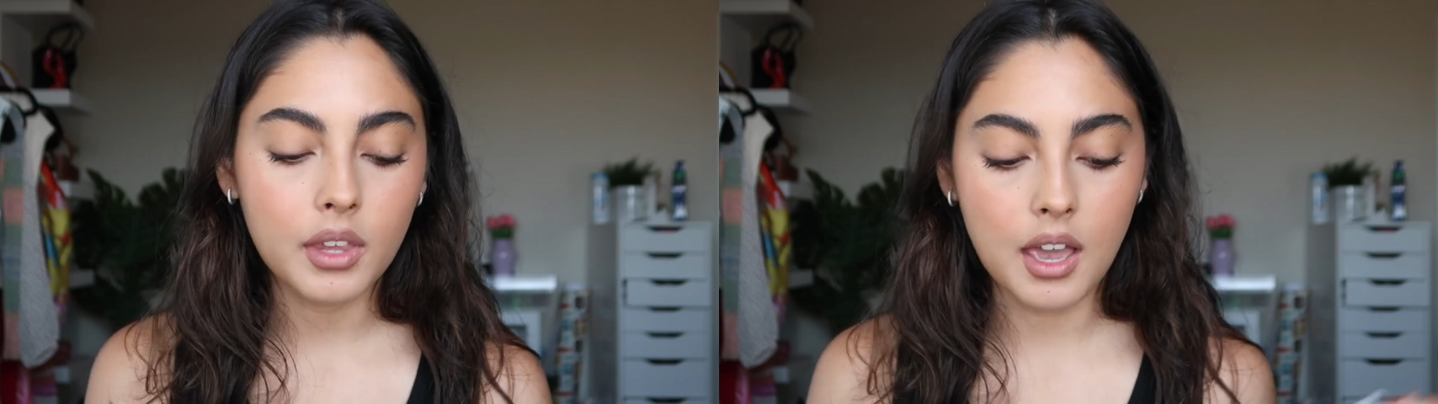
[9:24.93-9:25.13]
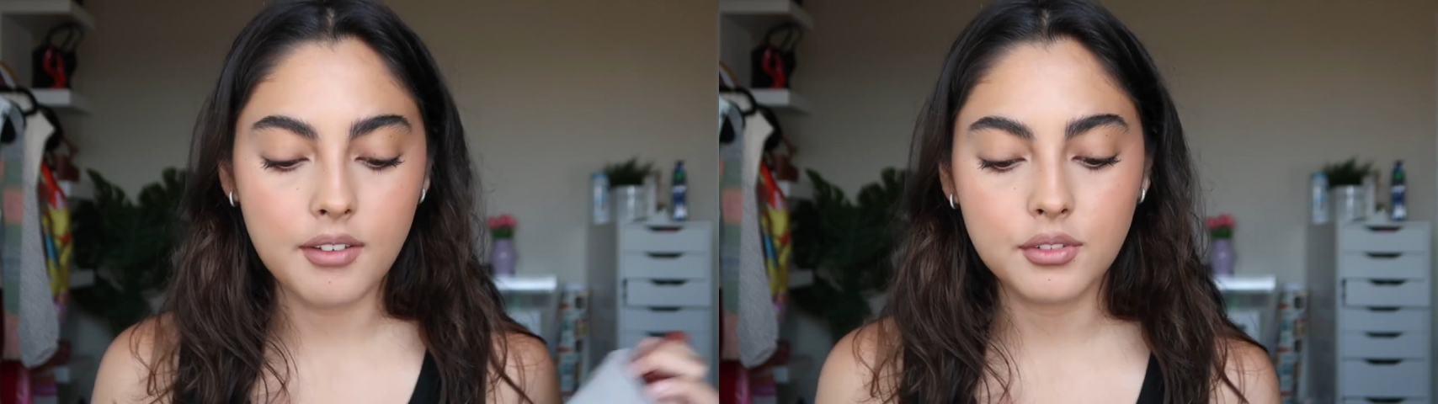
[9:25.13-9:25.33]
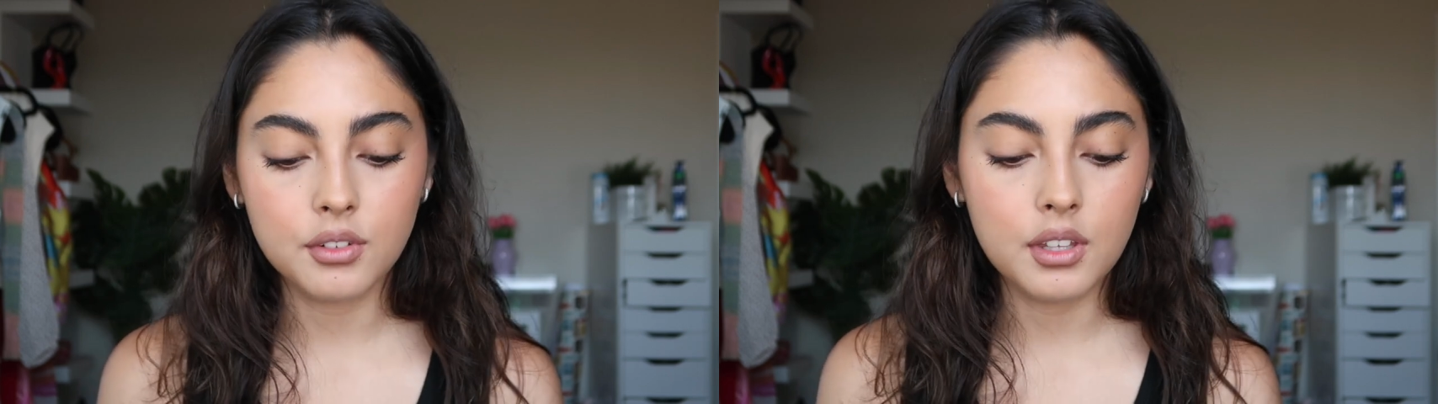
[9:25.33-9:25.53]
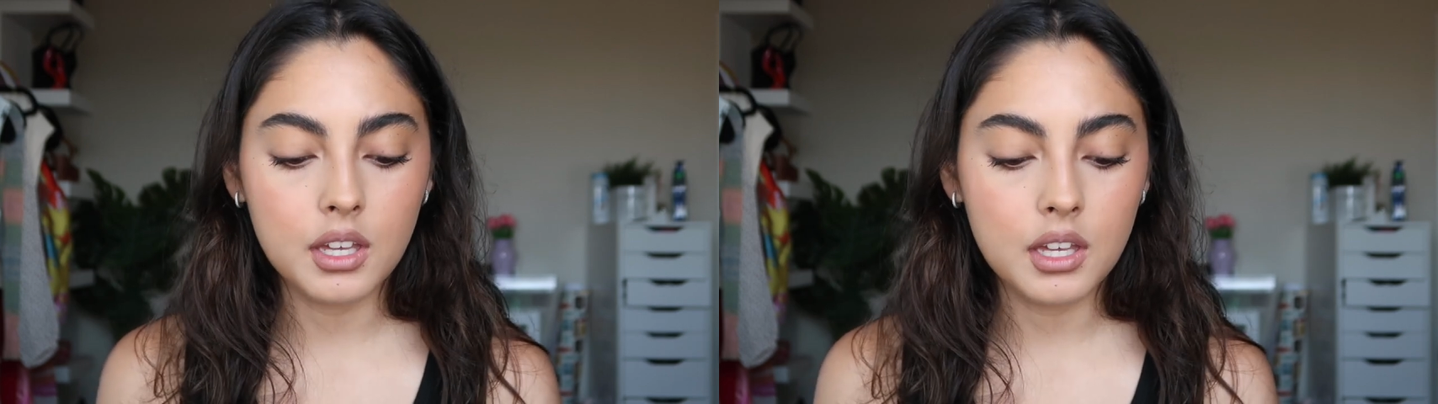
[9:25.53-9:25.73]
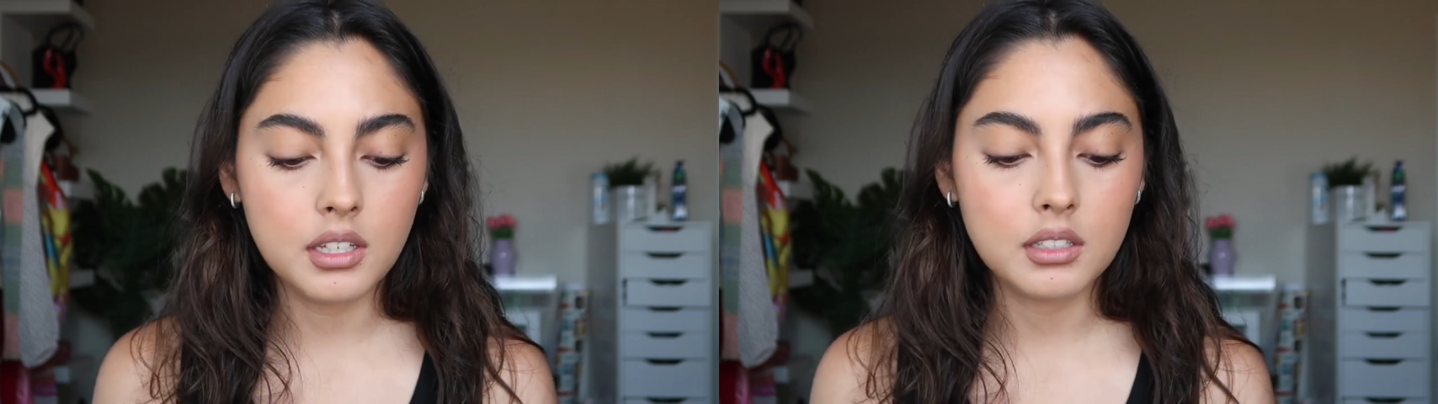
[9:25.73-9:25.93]
After
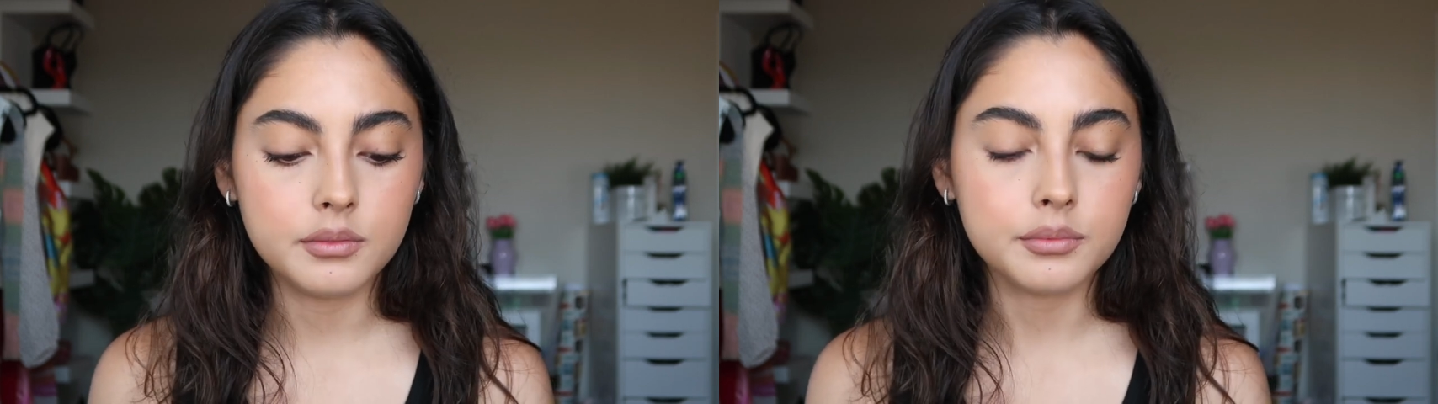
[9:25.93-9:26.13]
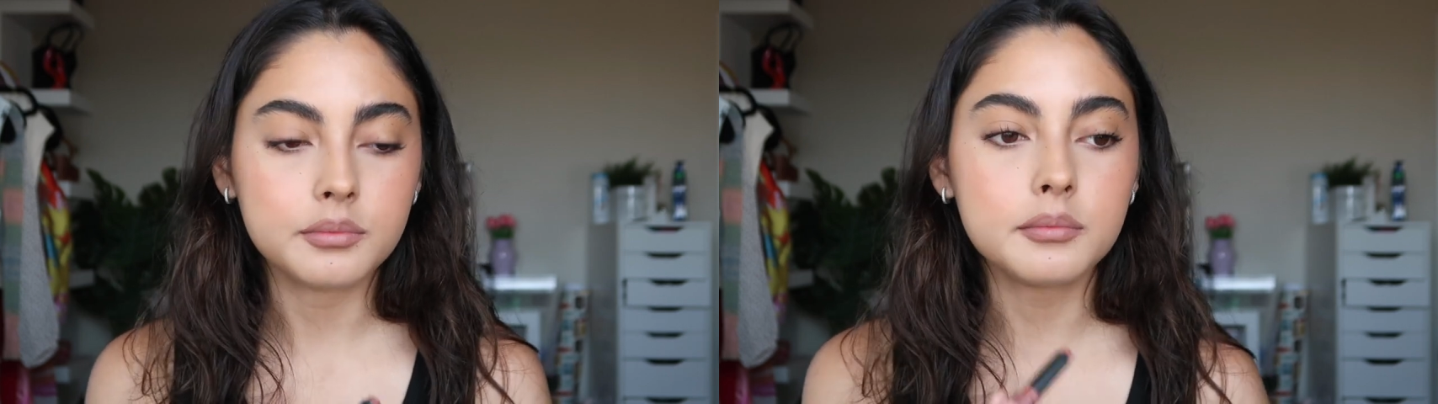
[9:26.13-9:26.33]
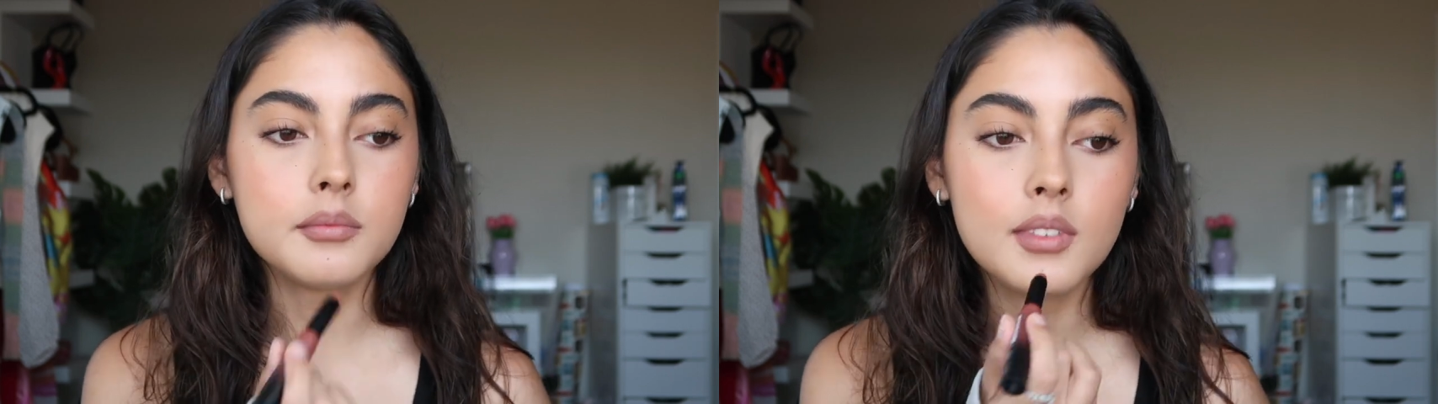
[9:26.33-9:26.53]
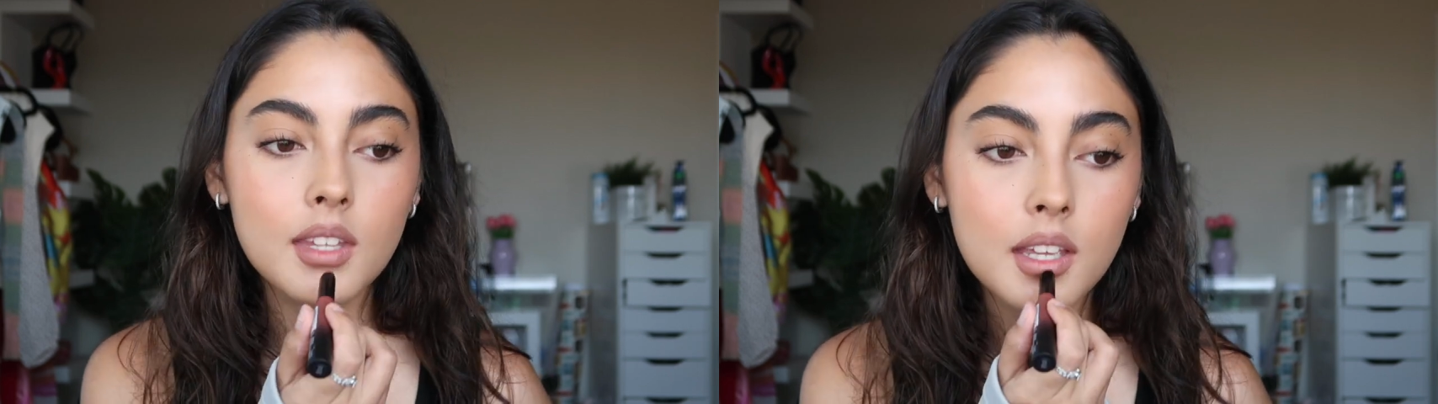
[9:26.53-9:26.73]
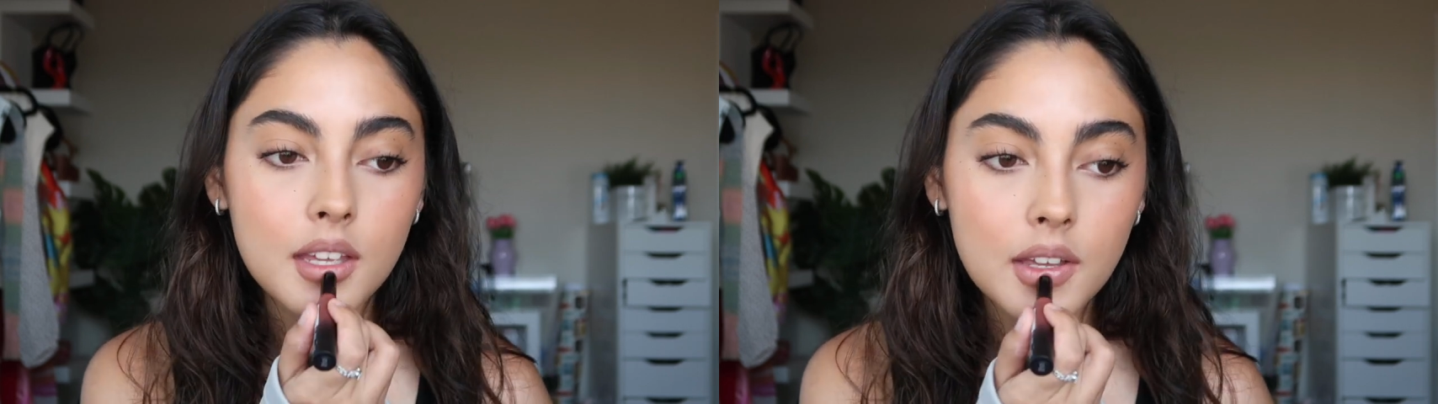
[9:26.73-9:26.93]
that,
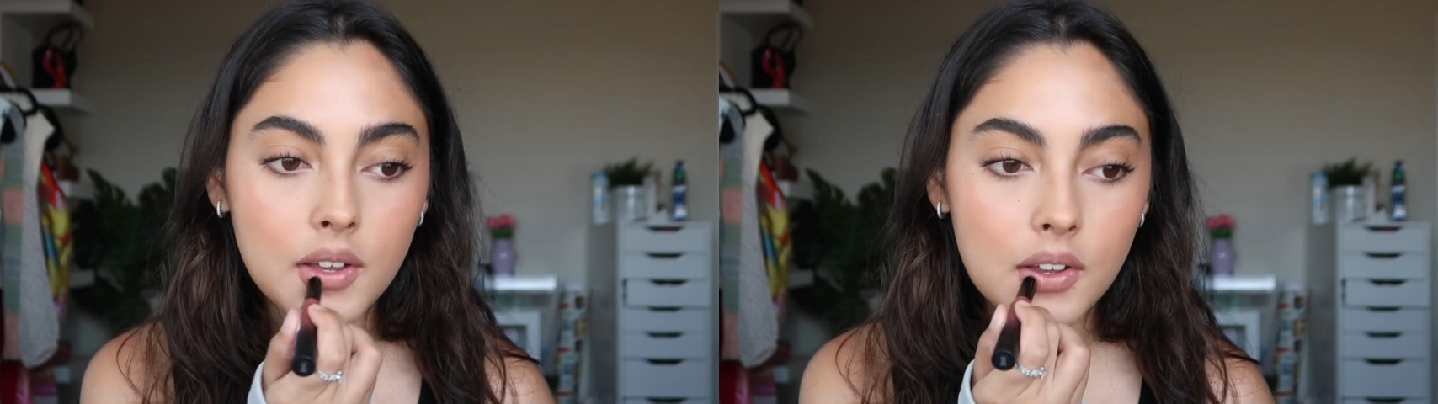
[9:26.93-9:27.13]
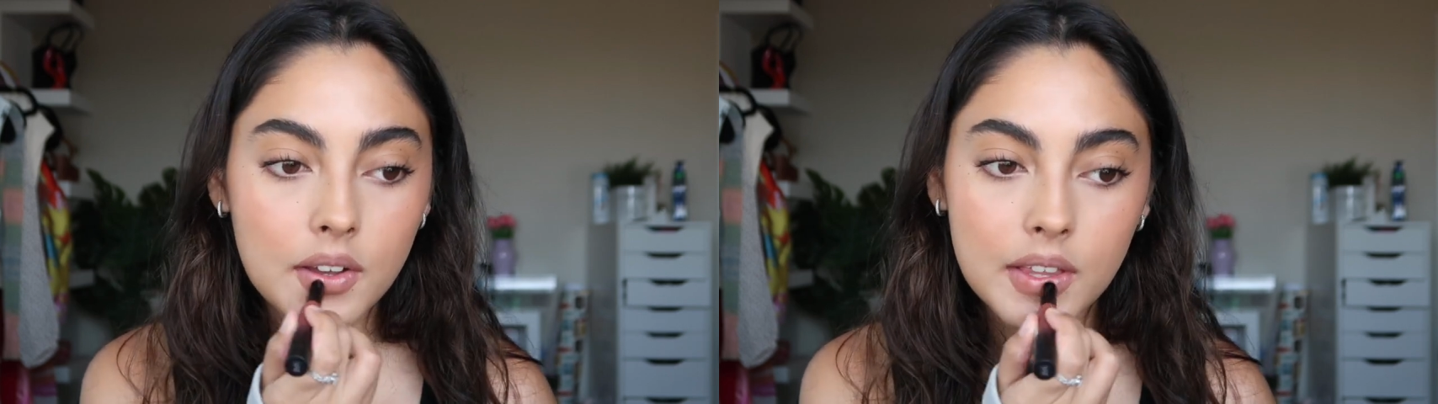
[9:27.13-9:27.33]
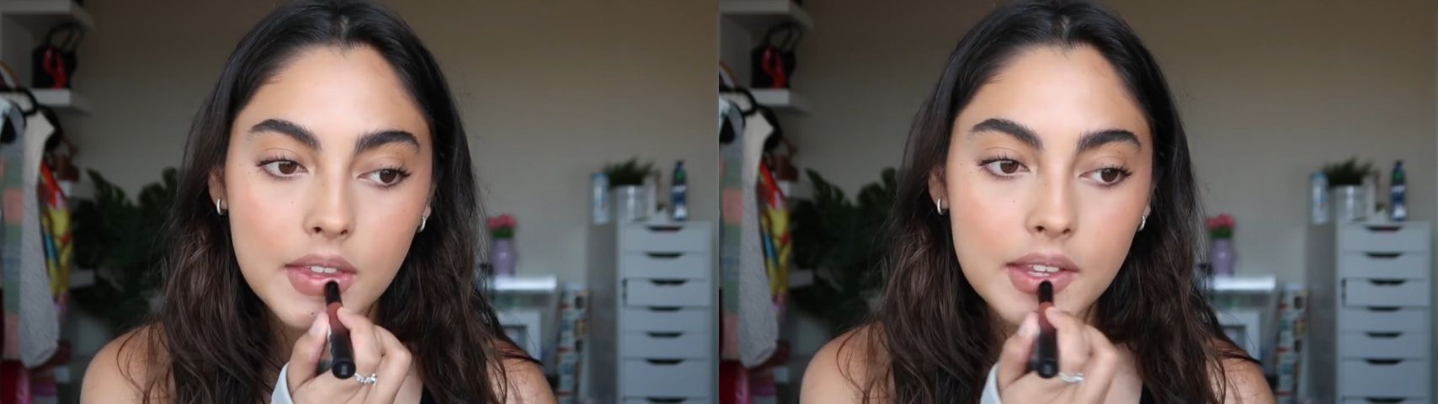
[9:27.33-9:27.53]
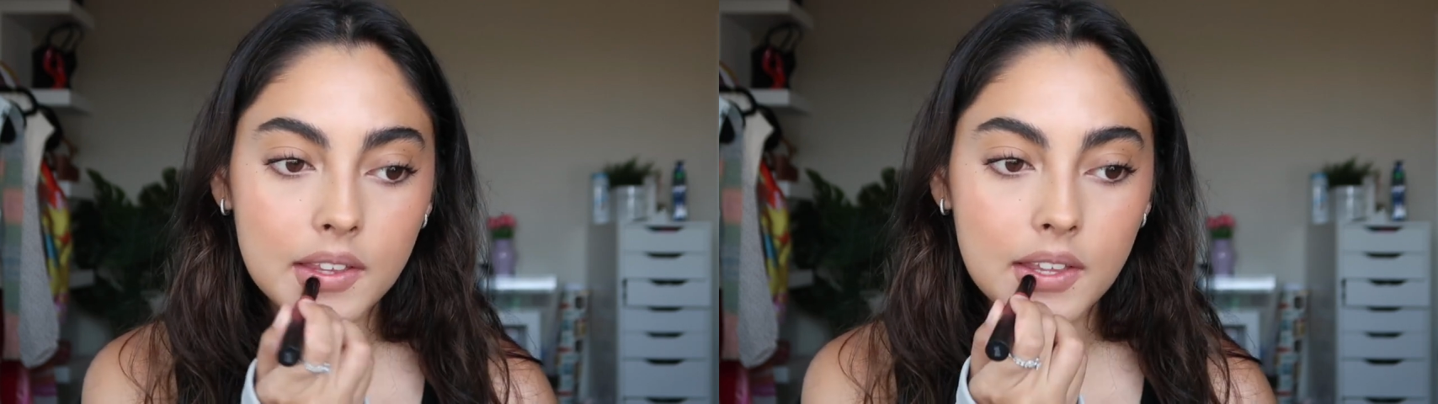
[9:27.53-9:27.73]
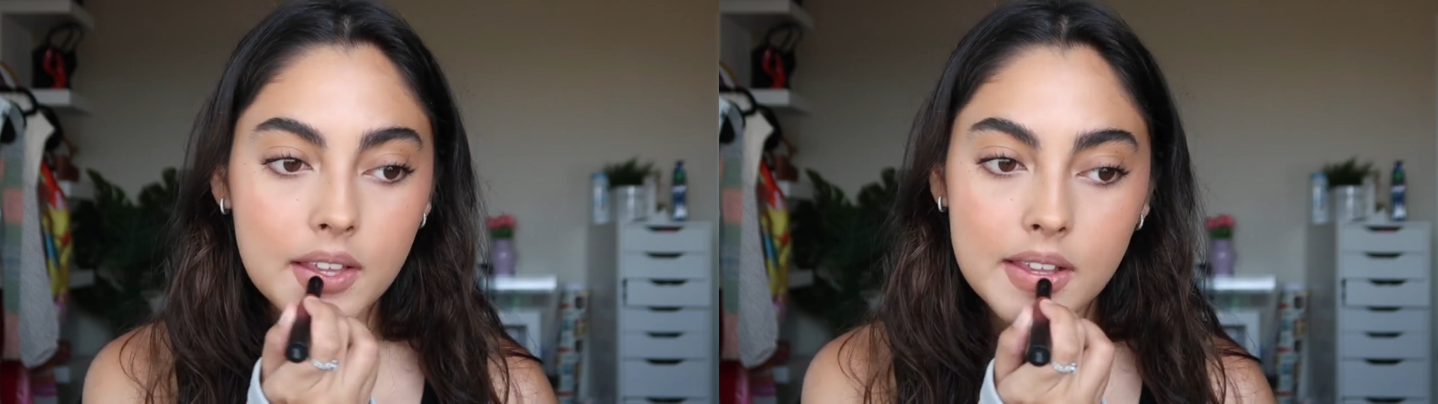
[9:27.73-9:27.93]
I'm going
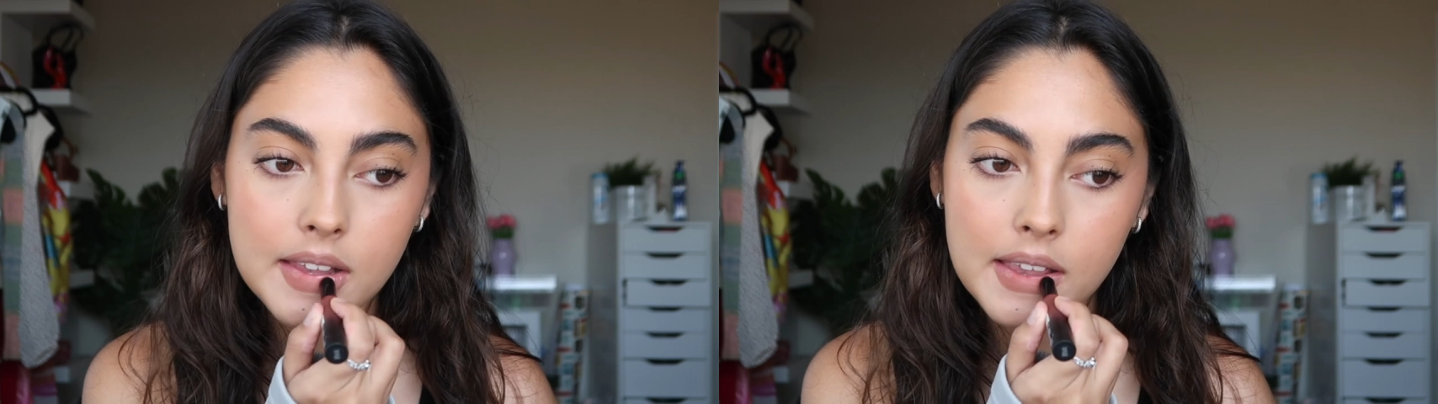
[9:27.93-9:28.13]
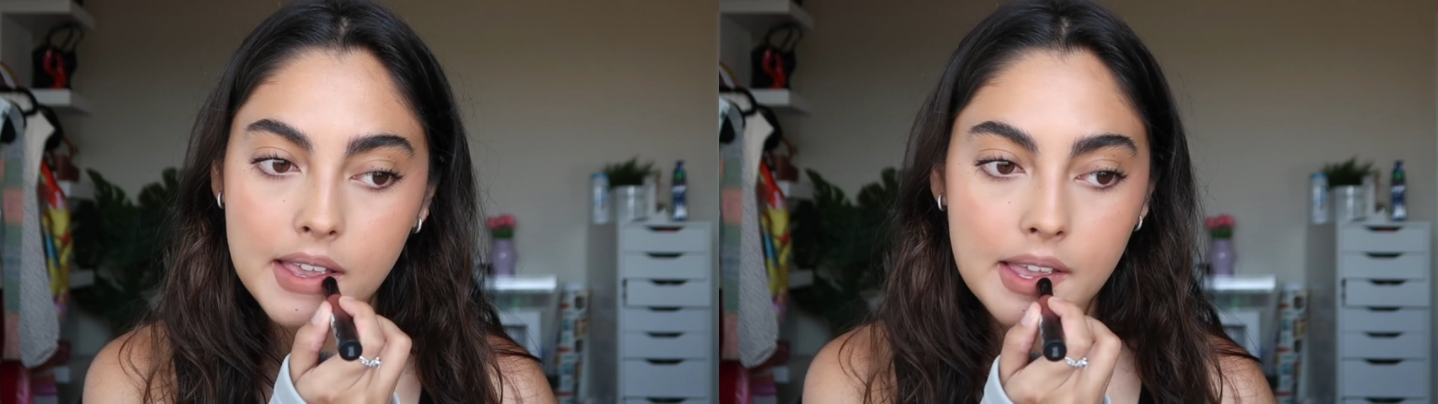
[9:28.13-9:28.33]
like this.